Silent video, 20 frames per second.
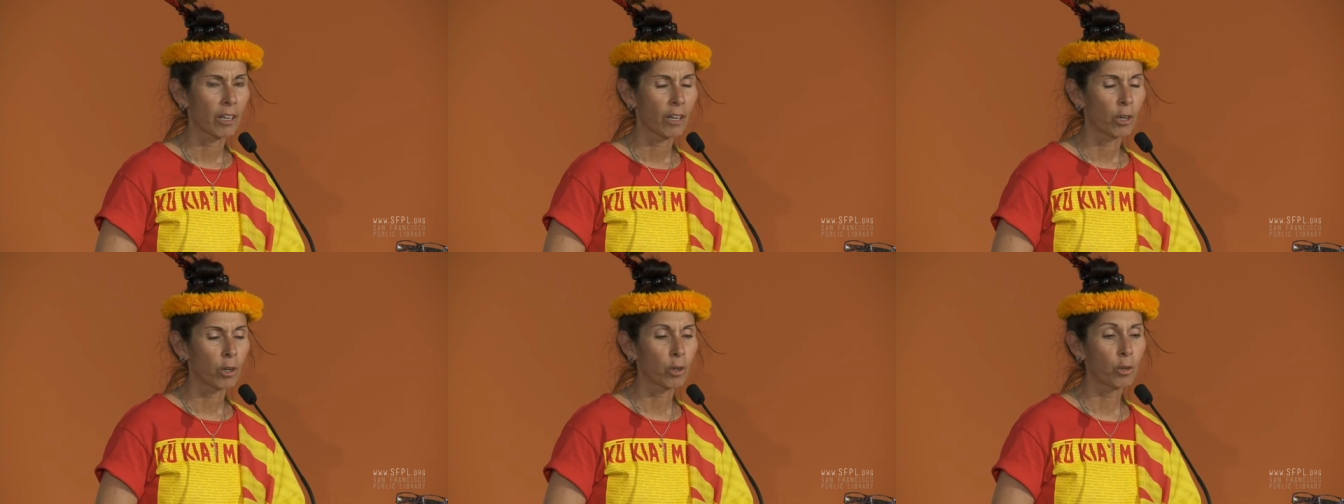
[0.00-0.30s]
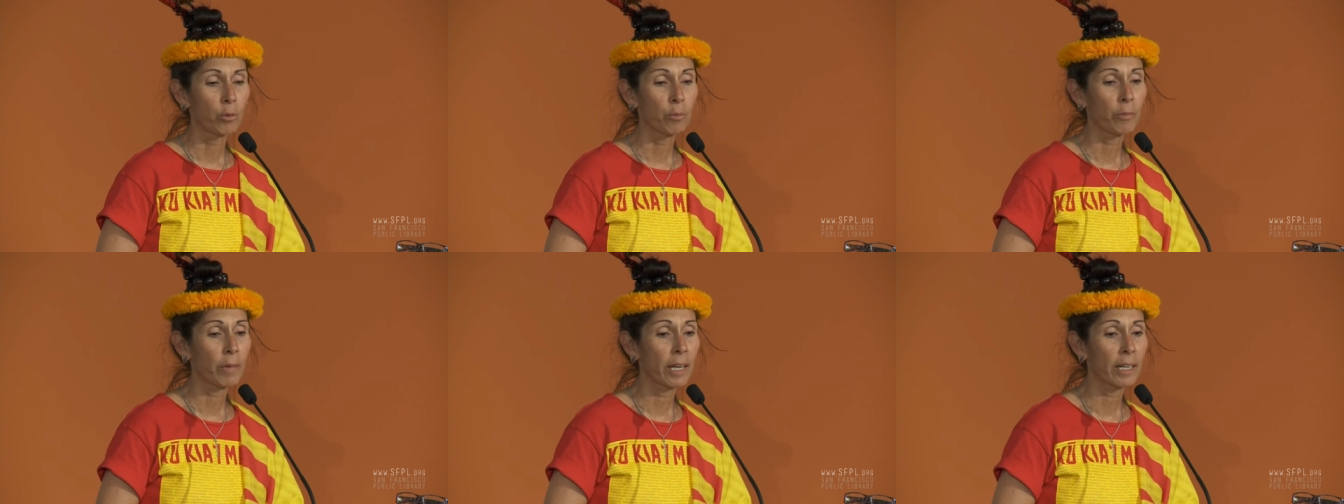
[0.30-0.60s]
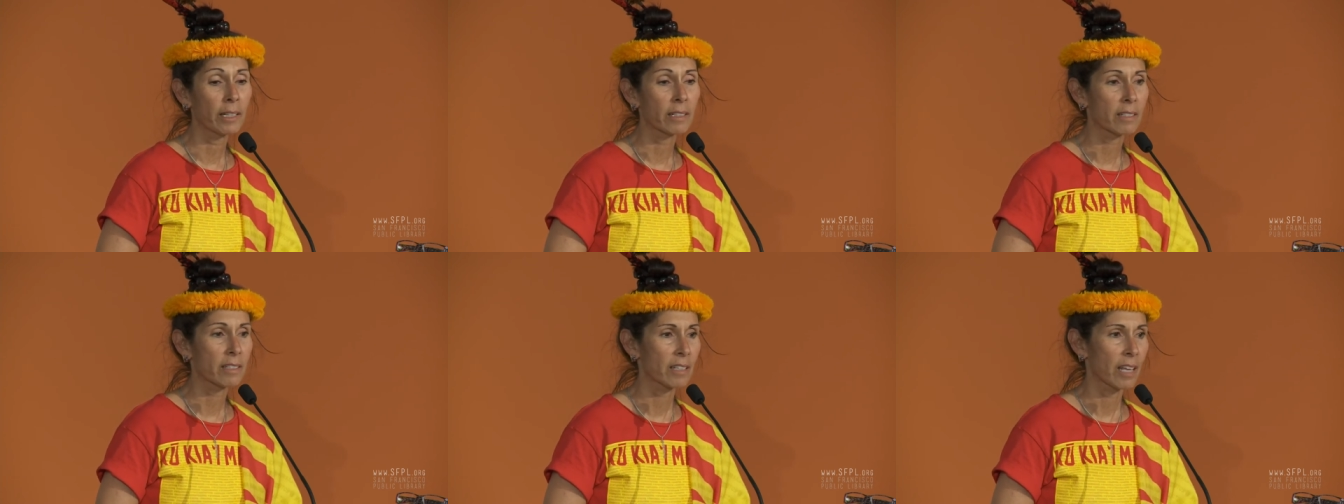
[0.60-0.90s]
Who made
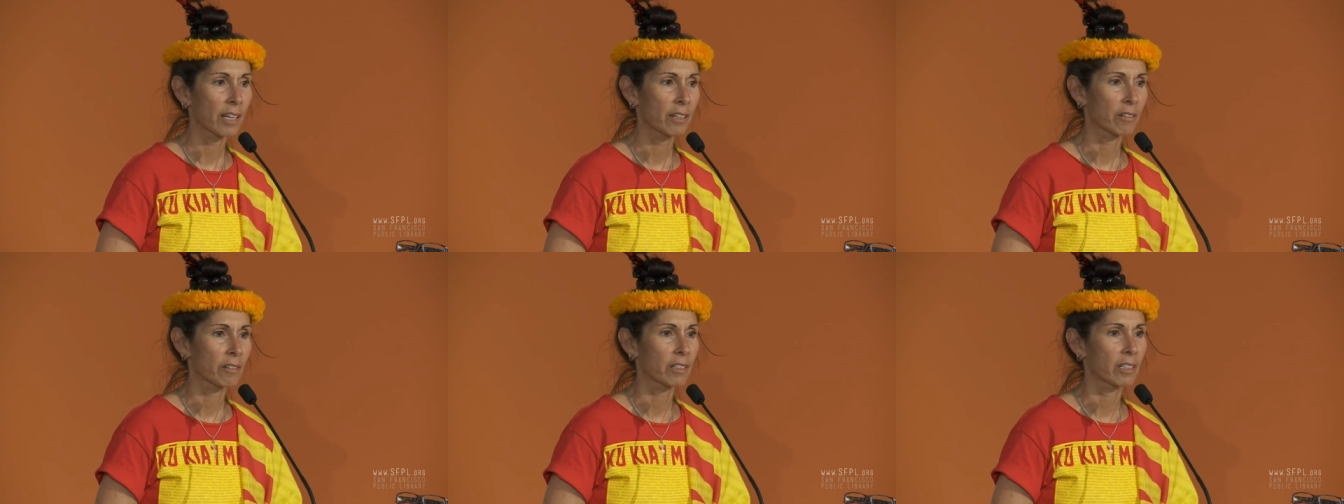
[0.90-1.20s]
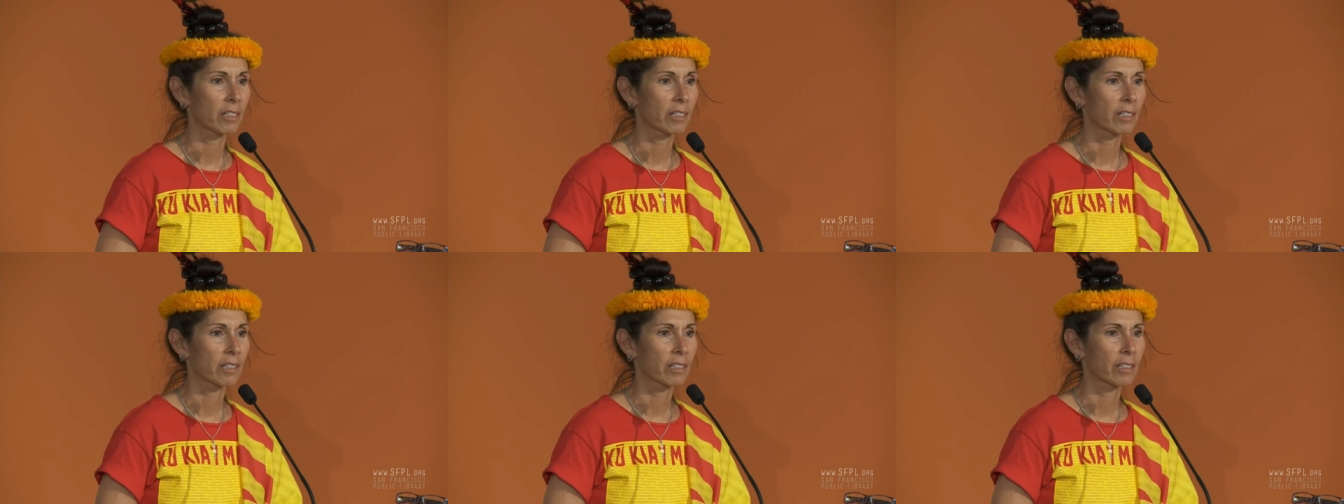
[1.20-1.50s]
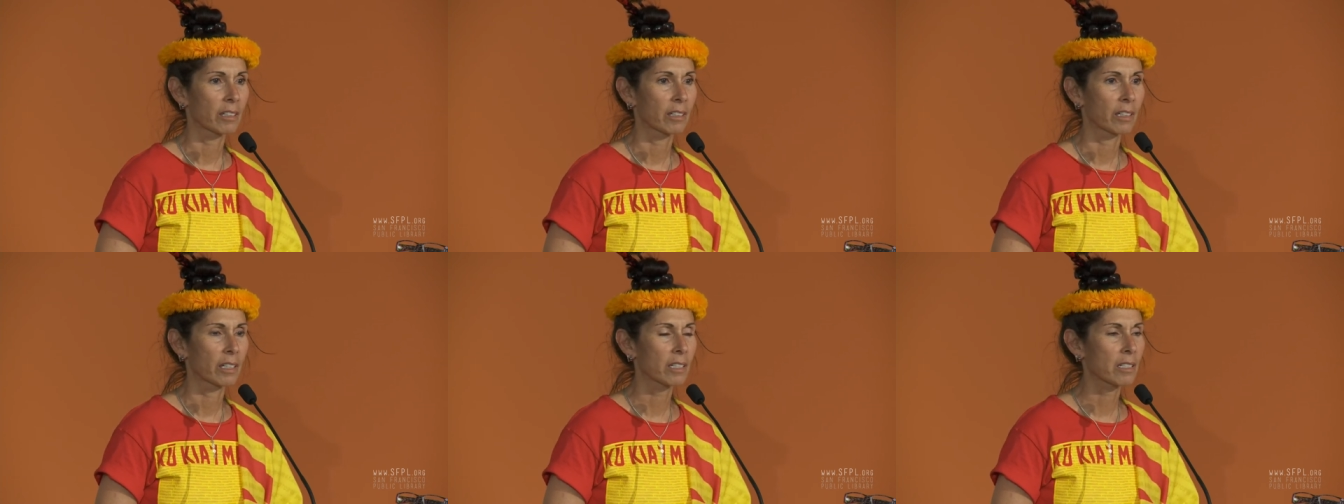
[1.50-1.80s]
it sacred?
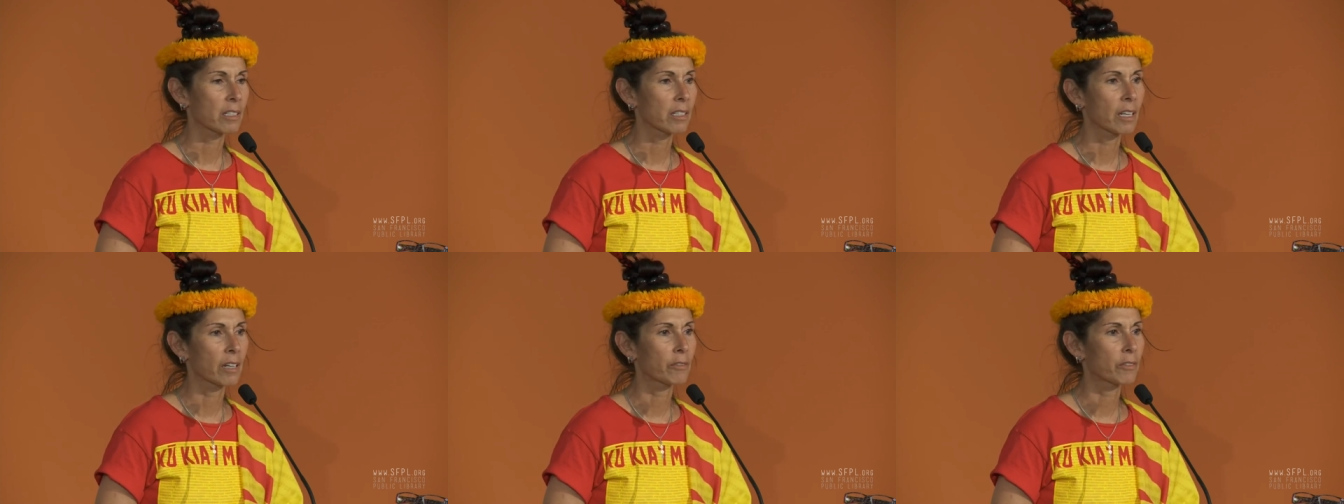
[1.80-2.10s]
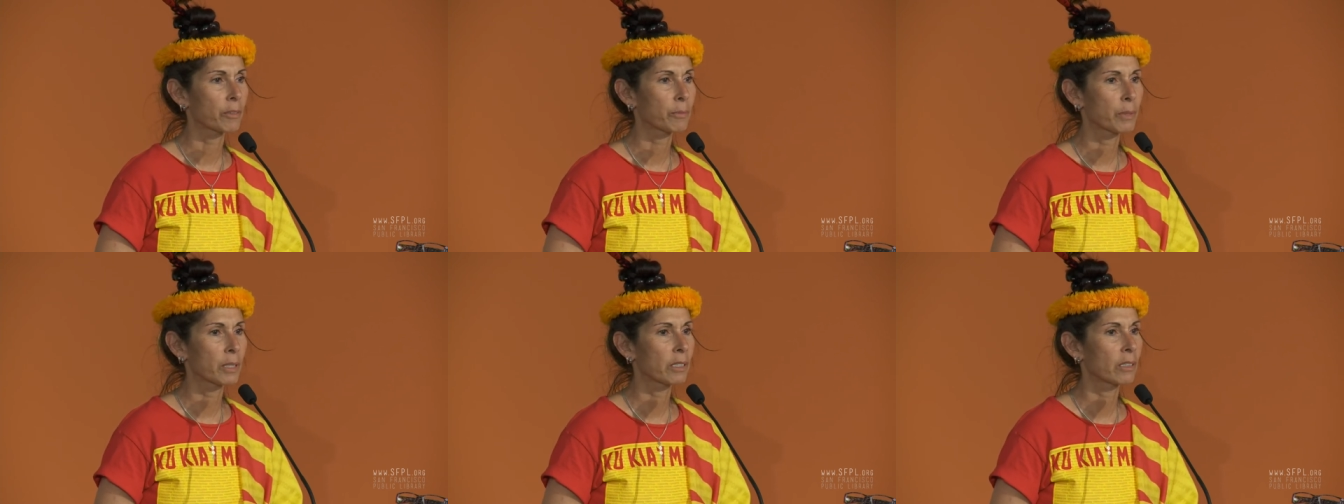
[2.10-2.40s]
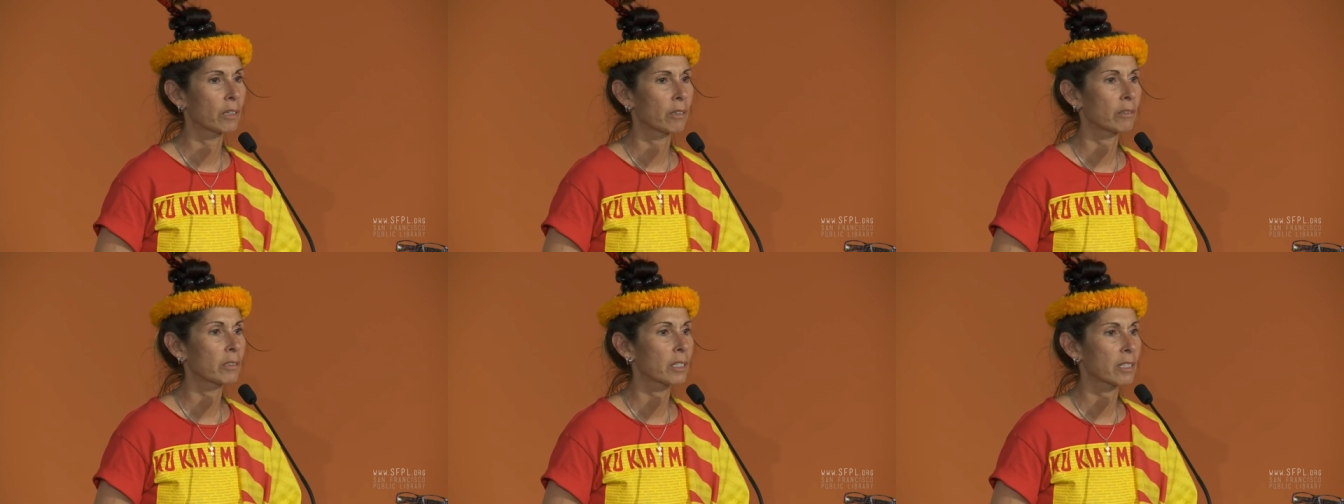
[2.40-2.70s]
It's never been
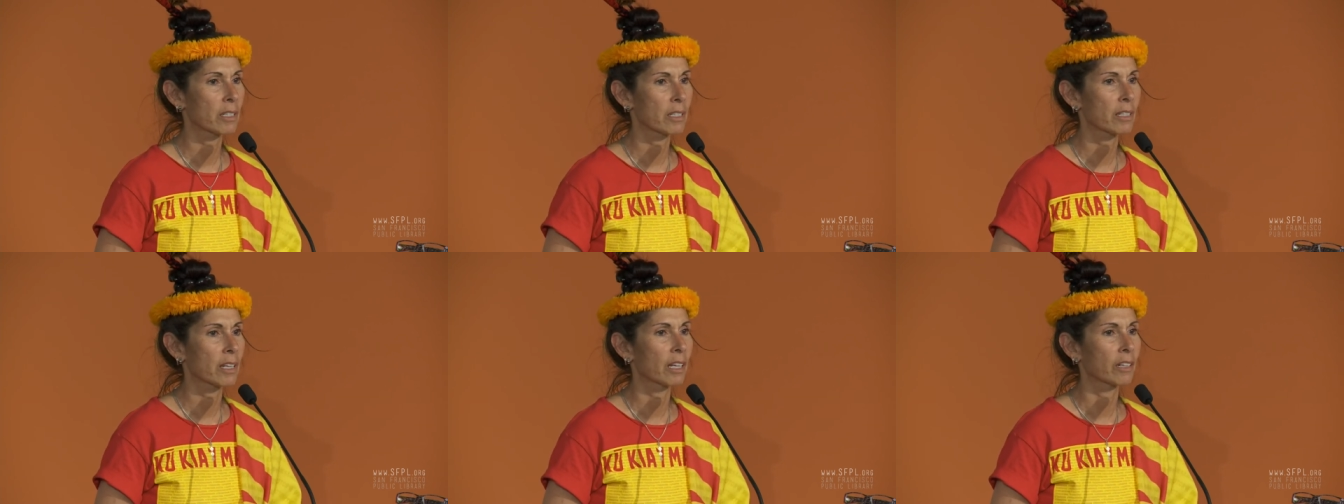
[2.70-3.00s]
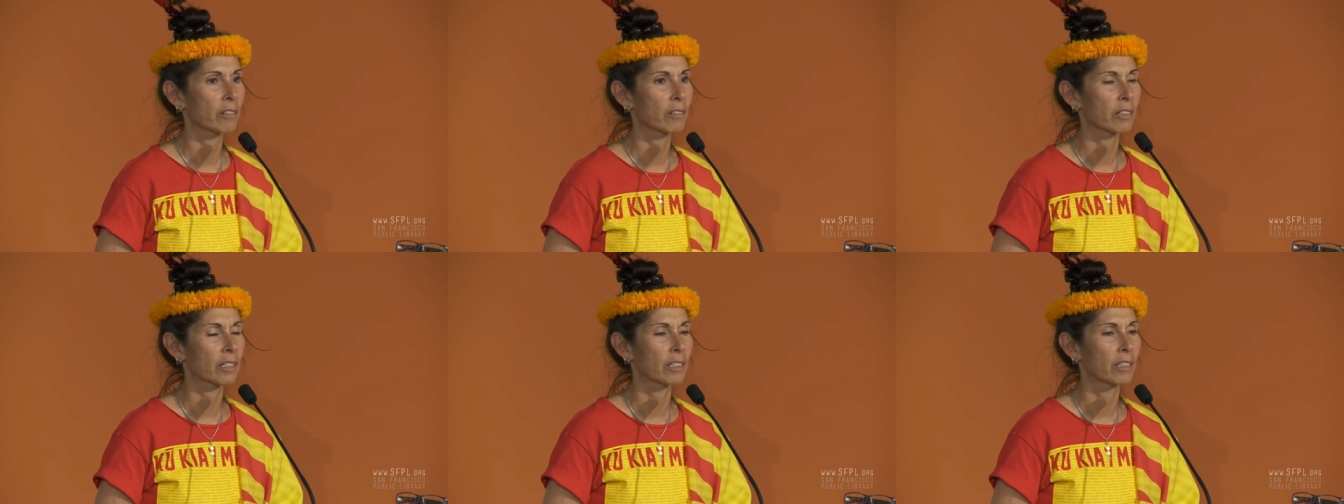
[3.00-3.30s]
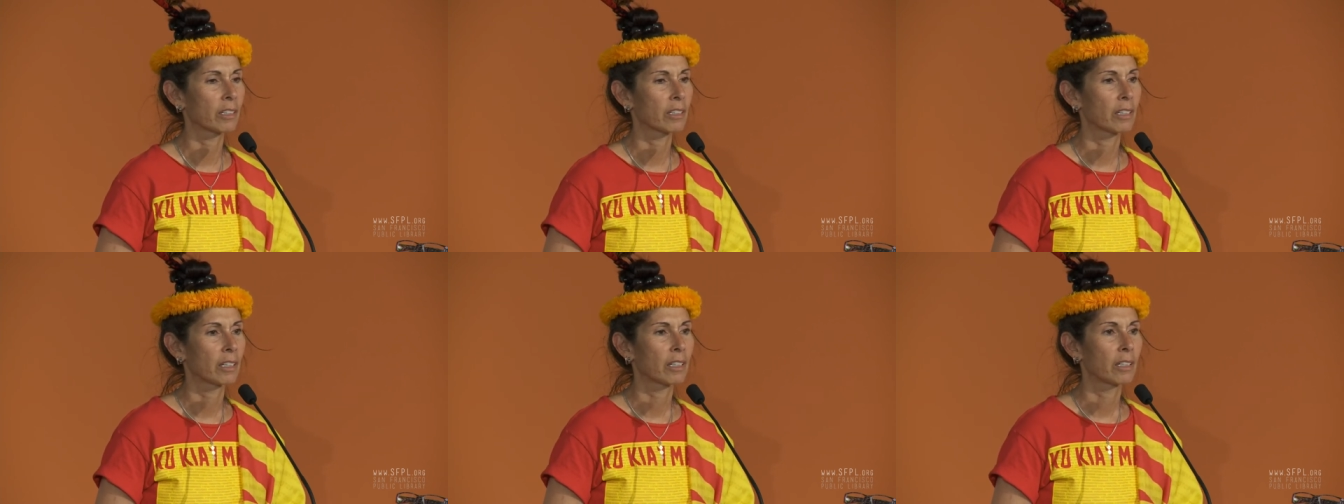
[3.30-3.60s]
known as sacred.
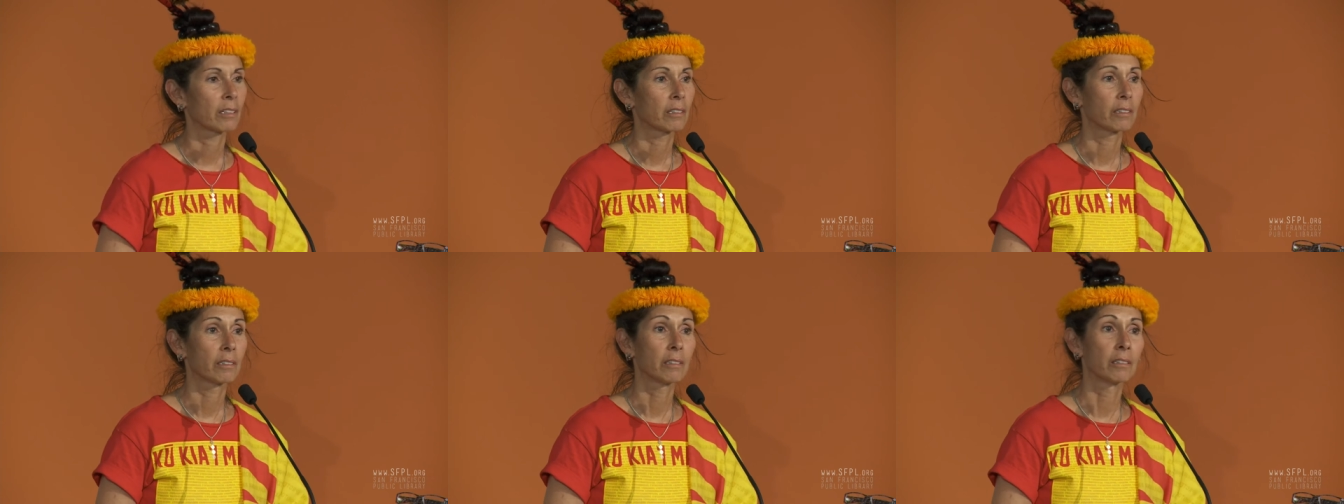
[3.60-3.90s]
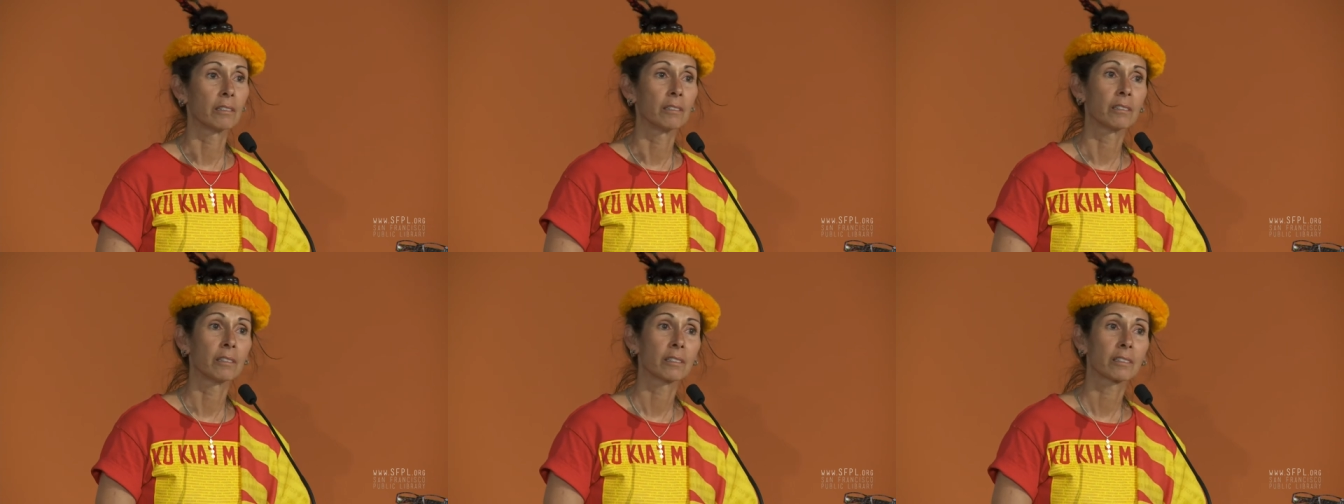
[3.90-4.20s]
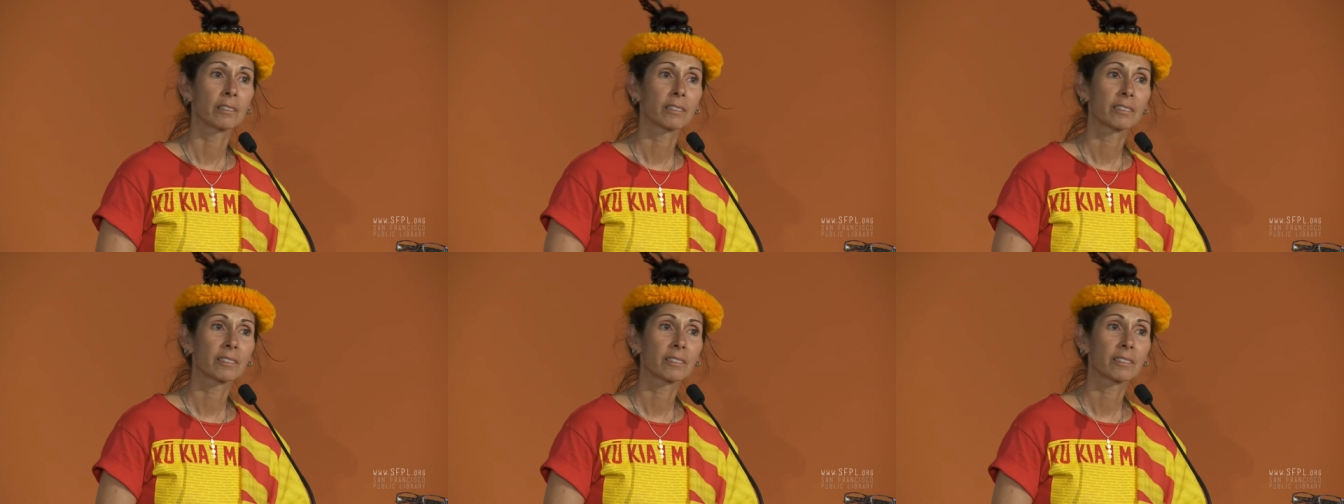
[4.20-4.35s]
Oh,